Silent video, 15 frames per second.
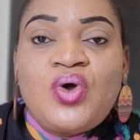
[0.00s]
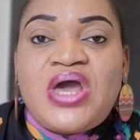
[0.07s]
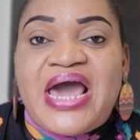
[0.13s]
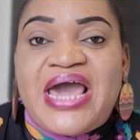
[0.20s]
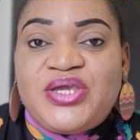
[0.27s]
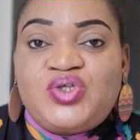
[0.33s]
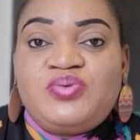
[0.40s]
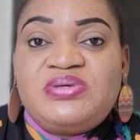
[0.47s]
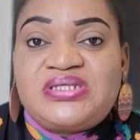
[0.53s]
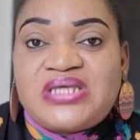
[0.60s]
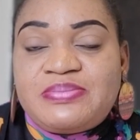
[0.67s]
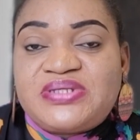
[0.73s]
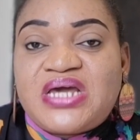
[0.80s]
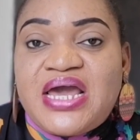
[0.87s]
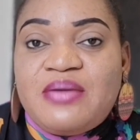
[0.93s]
I used to be
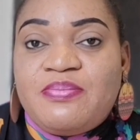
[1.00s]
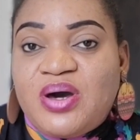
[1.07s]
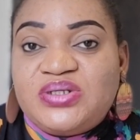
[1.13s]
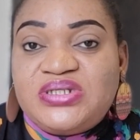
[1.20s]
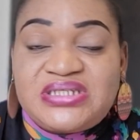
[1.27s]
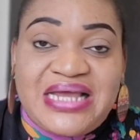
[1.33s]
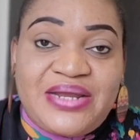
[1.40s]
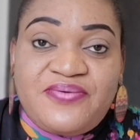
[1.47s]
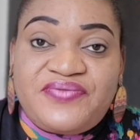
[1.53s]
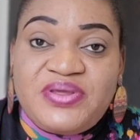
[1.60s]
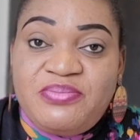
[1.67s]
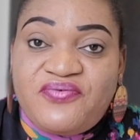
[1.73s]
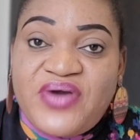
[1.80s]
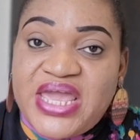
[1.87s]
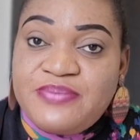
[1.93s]
skeptical about this kind of thing
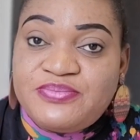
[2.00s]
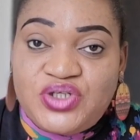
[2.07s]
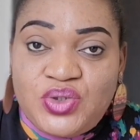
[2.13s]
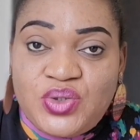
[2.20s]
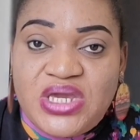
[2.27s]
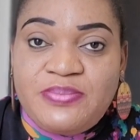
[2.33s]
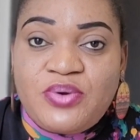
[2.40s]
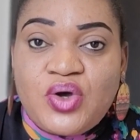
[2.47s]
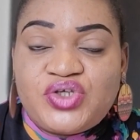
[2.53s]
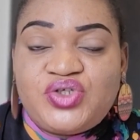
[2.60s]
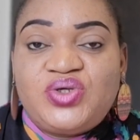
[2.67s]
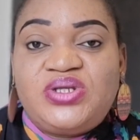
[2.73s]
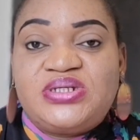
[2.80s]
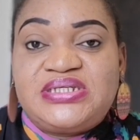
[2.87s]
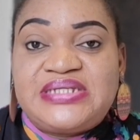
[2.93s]
before I came to the UK, because the
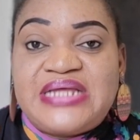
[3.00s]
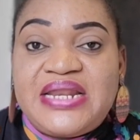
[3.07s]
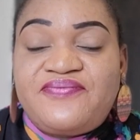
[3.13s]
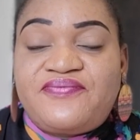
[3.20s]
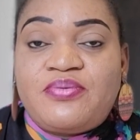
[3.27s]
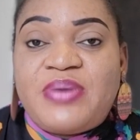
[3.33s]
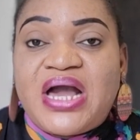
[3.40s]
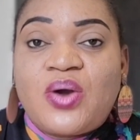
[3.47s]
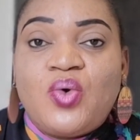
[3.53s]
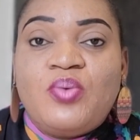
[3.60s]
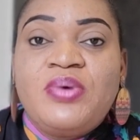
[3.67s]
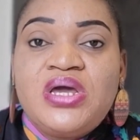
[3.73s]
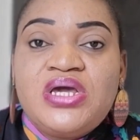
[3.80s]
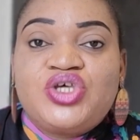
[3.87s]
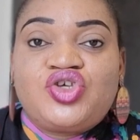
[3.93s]
understanding from back home,
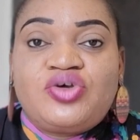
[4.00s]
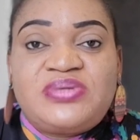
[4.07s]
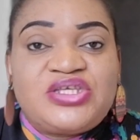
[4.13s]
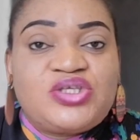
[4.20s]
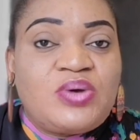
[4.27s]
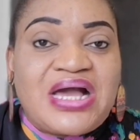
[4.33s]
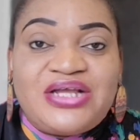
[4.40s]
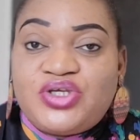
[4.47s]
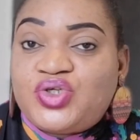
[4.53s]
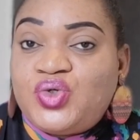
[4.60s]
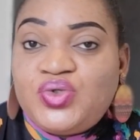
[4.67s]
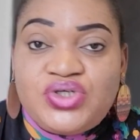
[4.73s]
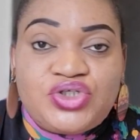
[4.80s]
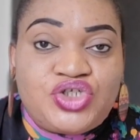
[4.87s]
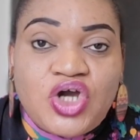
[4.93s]
sometimes someone can just
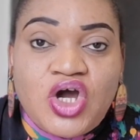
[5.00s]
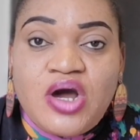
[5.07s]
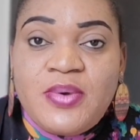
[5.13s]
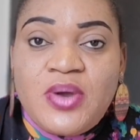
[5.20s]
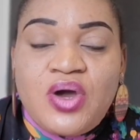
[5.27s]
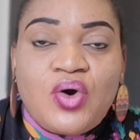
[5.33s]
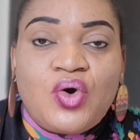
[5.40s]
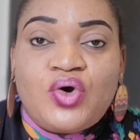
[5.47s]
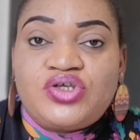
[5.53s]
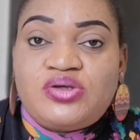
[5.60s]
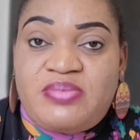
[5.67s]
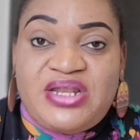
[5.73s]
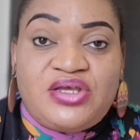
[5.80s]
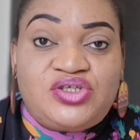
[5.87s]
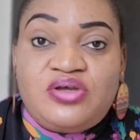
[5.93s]
lose your job, or
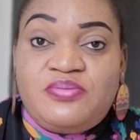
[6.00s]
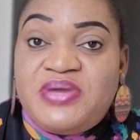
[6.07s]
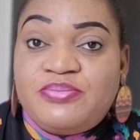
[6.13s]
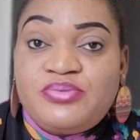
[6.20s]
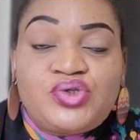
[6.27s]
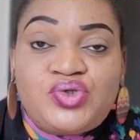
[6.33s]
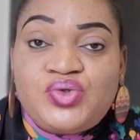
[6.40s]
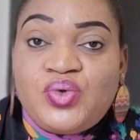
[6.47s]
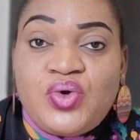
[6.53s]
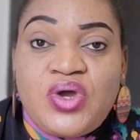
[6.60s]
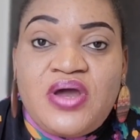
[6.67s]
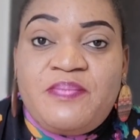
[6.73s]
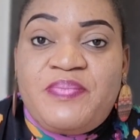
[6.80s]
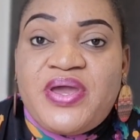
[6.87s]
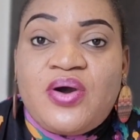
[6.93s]
someone might just not be able to
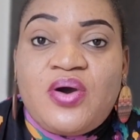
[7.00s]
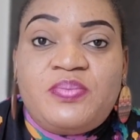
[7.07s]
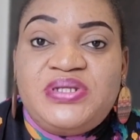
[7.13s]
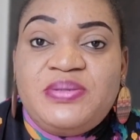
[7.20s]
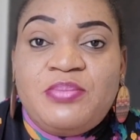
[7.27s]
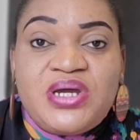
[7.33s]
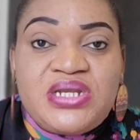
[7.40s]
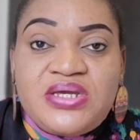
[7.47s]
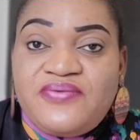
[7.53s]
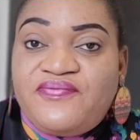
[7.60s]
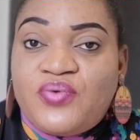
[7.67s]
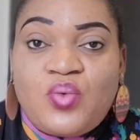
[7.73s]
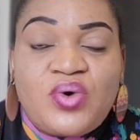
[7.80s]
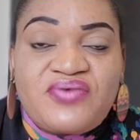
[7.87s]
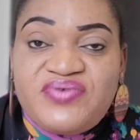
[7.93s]
pay up the money
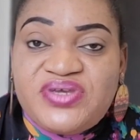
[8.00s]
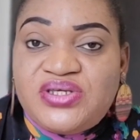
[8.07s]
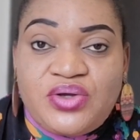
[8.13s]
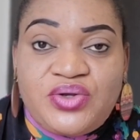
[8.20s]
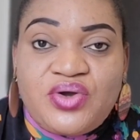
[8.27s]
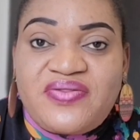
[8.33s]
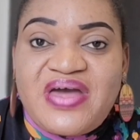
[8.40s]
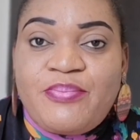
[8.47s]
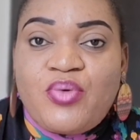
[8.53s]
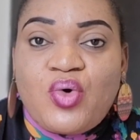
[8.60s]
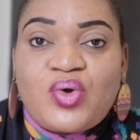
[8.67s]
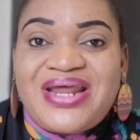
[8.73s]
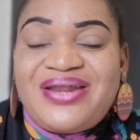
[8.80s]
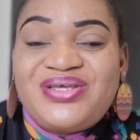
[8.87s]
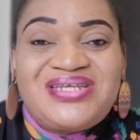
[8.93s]
for one reason or the other.
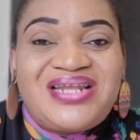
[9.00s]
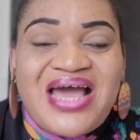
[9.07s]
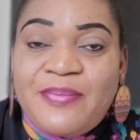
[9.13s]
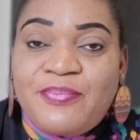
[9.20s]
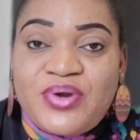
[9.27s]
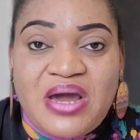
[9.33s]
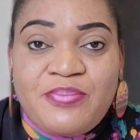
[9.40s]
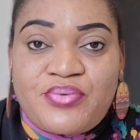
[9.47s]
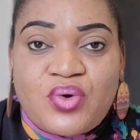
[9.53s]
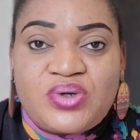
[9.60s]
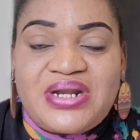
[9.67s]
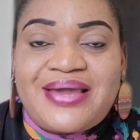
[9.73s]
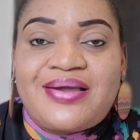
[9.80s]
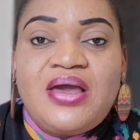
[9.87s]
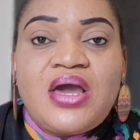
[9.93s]
But that doesn't happen abroad.
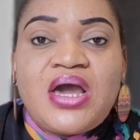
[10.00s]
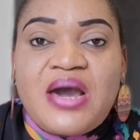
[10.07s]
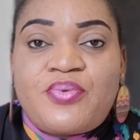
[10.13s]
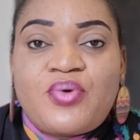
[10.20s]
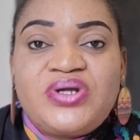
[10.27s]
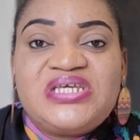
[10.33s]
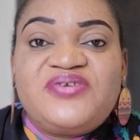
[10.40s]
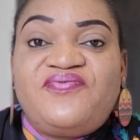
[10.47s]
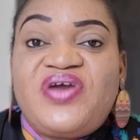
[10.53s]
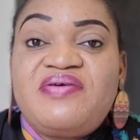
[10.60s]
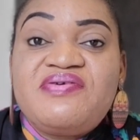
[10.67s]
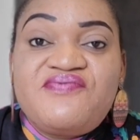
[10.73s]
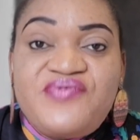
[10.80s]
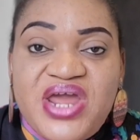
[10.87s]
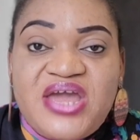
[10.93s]
Like abroad, it's very
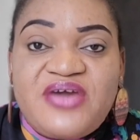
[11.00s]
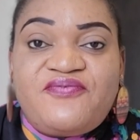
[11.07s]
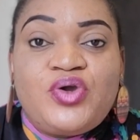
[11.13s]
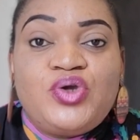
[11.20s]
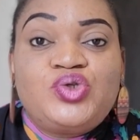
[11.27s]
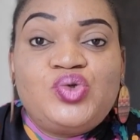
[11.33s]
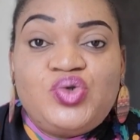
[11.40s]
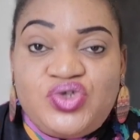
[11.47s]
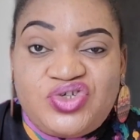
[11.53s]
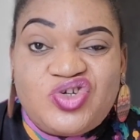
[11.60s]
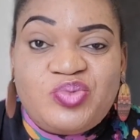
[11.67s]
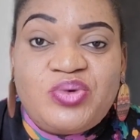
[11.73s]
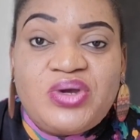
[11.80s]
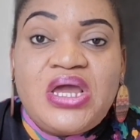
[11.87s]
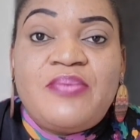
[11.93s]
rare for you to lose your
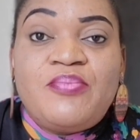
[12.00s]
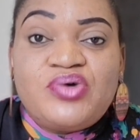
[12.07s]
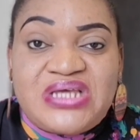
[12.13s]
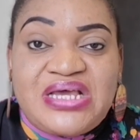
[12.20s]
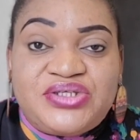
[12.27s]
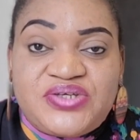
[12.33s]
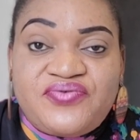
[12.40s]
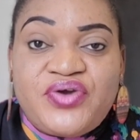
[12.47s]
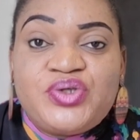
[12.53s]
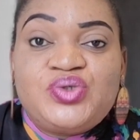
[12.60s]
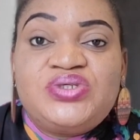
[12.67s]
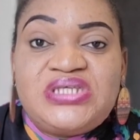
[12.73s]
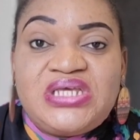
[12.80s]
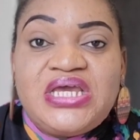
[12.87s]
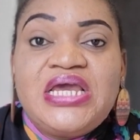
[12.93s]
job. Most times, just for you to
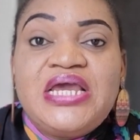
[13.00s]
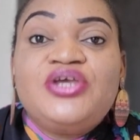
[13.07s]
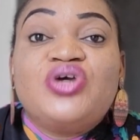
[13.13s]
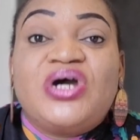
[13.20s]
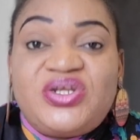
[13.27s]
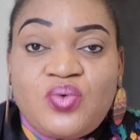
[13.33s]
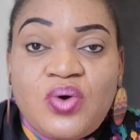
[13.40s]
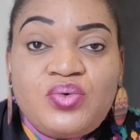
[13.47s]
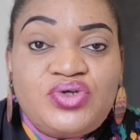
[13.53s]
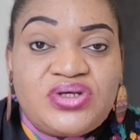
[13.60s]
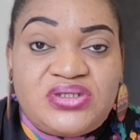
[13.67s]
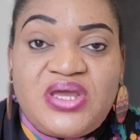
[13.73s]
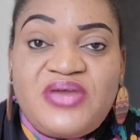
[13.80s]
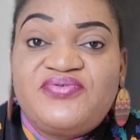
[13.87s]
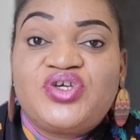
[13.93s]
say you are the one who does
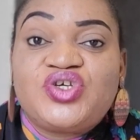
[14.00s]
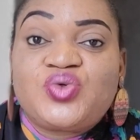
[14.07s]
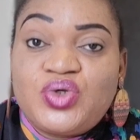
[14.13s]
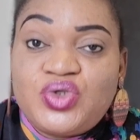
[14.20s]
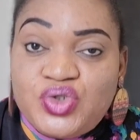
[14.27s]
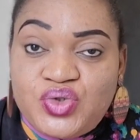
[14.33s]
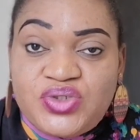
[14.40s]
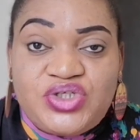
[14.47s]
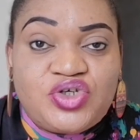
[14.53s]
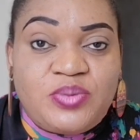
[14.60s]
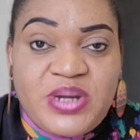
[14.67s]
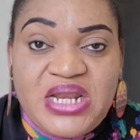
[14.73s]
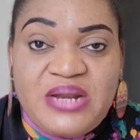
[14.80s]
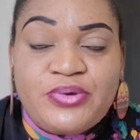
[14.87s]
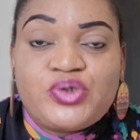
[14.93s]
not even just want to do the job
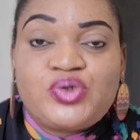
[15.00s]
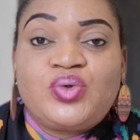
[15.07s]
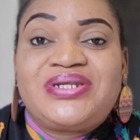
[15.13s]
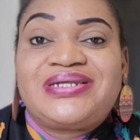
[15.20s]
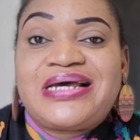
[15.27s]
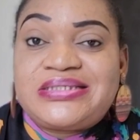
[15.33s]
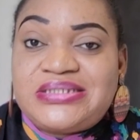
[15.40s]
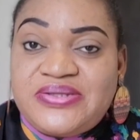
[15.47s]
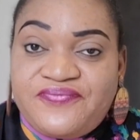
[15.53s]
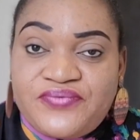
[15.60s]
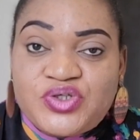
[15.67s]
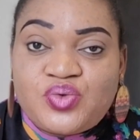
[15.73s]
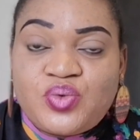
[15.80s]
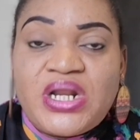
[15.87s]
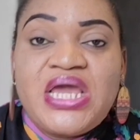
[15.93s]
anymore. So that's the
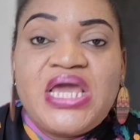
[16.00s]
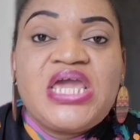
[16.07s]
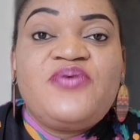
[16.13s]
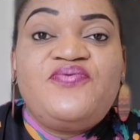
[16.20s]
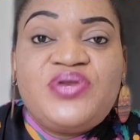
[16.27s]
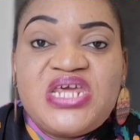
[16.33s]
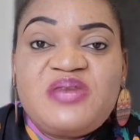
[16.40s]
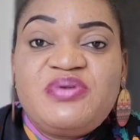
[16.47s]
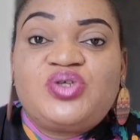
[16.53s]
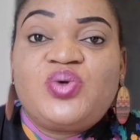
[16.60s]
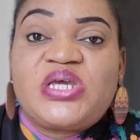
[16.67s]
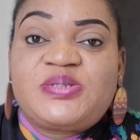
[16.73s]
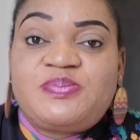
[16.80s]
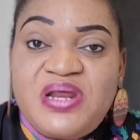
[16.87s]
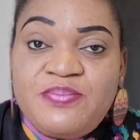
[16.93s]
first one. If you need me to
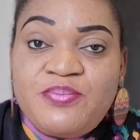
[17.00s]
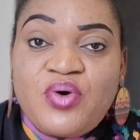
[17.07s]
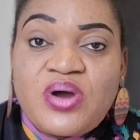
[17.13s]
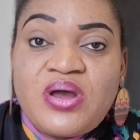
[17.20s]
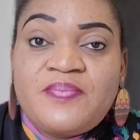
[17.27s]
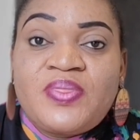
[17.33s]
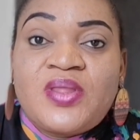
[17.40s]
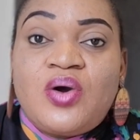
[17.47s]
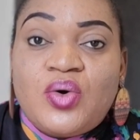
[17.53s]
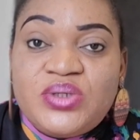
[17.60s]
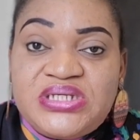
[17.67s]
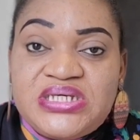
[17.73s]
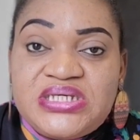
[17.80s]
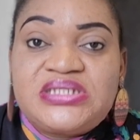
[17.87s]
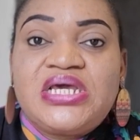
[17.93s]
explain more on
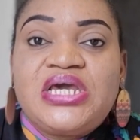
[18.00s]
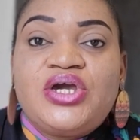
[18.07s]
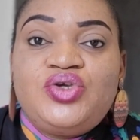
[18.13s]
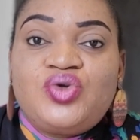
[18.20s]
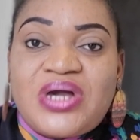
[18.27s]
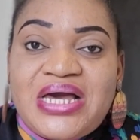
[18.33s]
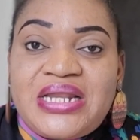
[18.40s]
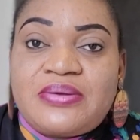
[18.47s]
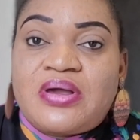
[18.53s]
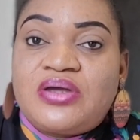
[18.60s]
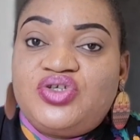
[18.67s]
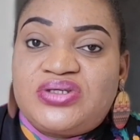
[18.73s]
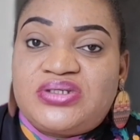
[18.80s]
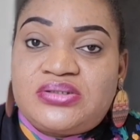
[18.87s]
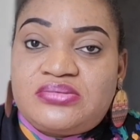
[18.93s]
this, you can
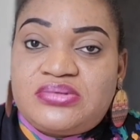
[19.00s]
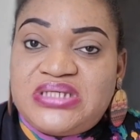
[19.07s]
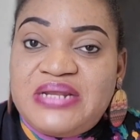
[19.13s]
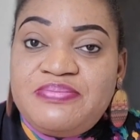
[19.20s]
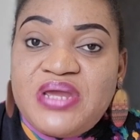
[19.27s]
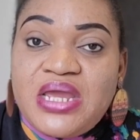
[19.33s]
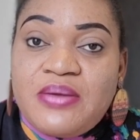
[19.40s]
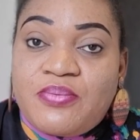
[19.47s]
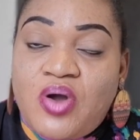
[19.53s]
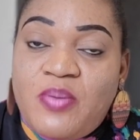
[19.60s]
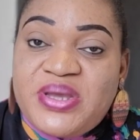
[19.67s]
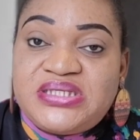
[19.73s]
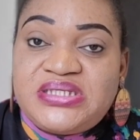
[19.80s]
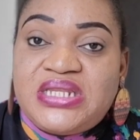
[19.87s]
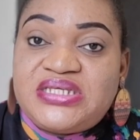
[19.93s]
just send me a
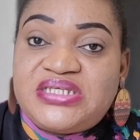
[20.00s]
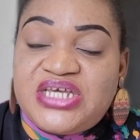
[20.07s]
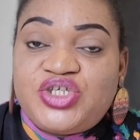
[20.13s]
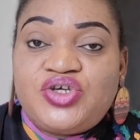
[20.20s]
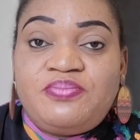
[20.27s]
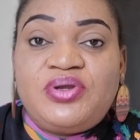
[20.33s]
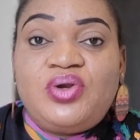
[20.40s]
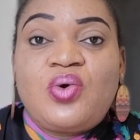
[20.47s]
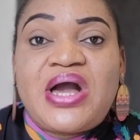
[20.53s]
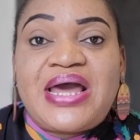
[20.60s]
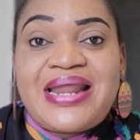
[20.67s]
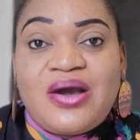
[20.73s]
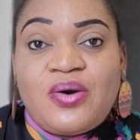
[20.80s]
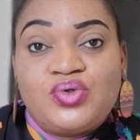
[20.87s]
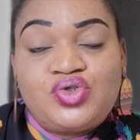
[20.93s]
comment in the section below, and
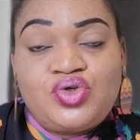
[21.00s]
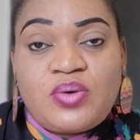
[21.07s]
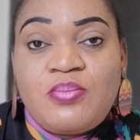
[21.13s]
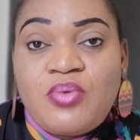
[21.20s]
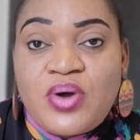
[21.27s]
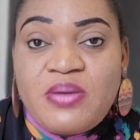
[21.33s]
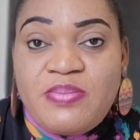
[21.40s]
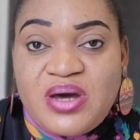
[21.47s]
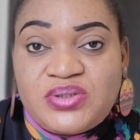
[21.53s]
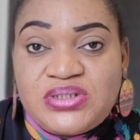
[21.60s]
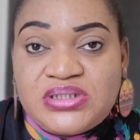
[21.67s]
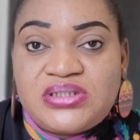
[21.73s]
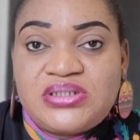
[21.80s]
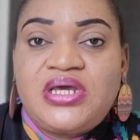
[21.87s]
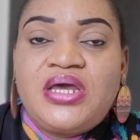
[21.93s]
I will talk more about
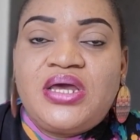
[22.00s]
it.